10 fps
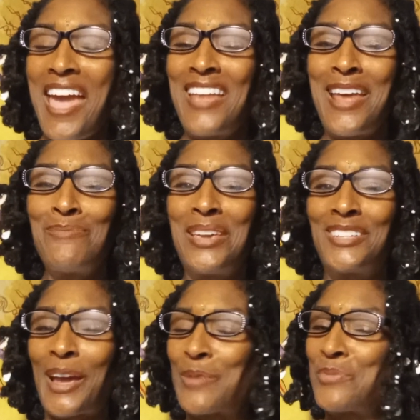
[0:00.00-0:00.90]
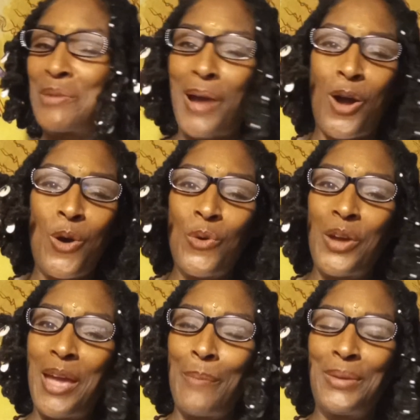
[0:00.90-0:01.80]
And that means I can bring my whole
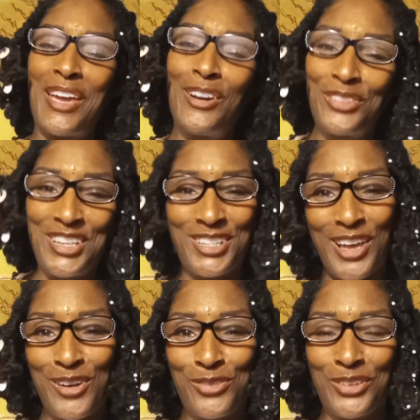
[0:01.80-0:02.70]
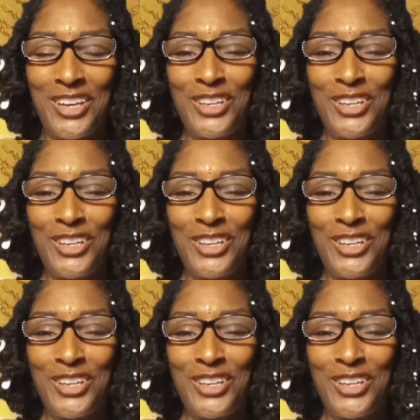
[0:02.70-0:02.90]
happy, healthy self